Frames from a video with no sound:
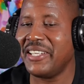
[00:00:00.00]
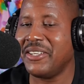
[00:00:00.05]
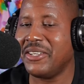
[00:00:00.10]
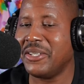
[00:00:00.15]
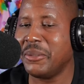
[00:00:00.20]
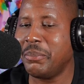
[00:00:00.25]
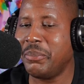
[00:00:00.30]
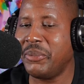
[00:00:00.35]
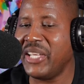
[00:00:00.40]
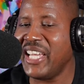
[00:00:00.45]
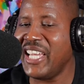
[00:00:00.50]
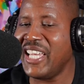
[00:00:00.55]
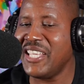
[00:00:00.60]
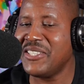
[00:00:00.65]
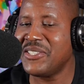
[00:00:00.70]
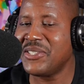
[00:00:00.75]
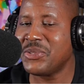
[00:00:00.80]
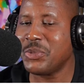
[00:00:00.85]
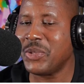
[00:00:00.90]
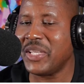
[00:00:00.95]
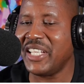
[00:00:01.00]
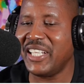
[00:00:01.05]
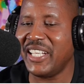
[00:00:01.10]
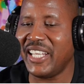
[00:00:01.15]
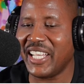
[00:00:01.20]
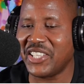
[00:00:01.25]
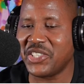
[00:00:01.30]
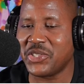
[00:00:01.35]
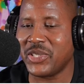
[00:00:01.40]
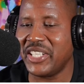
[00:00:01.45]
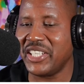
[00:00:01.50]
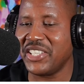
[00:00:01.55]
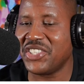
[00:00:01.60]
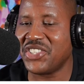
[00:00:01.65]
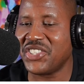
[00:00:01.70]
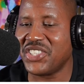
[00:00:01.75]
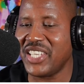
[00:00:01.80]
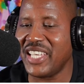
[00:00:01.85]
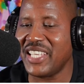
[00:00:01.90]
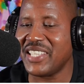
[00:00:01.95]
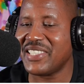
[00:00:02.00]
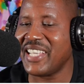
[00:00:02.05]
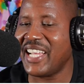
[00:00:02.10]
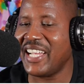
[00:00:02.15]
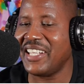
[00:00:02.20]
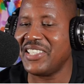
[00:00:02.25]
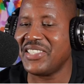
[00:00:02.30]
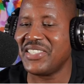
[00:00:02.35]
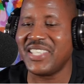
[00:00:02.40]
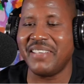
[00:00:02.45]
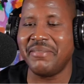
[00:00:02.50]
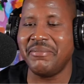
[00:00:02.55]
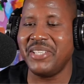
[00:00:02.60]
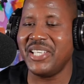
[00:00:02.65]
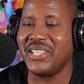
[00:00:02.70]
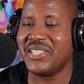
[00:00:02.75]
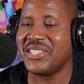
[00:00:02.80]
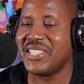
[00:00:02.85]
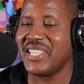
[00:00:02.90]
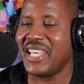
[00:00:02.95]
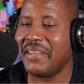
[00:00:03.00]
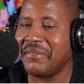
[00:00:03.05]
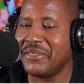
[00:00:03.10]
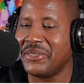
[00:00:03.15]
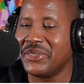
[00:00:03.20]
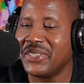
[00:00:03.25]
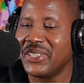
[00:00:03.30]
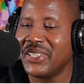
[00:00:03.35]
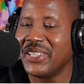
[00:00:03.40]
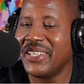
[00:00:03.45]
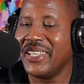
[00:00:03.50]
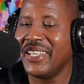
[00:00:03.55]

On planes with electronic shades like the 787,